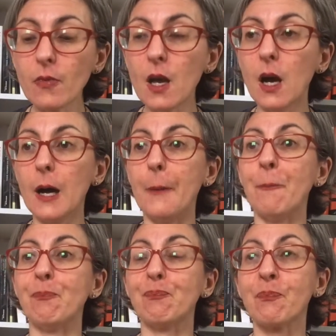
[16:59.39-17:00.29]

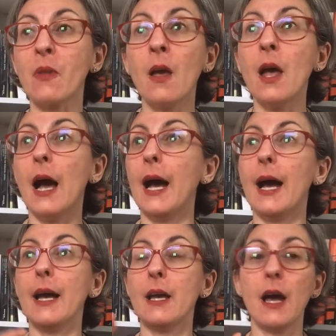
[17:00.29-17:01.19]

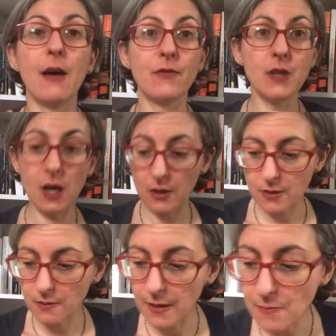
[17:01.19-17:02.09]
I have
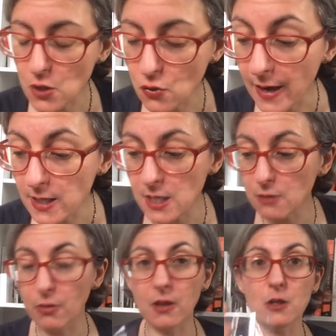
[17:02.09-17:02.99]
not, let me try this
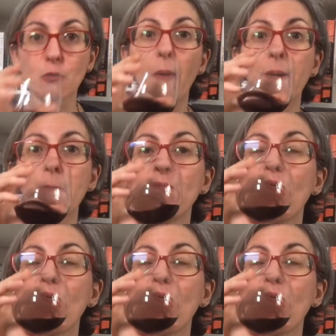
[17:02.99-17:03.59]
with this one.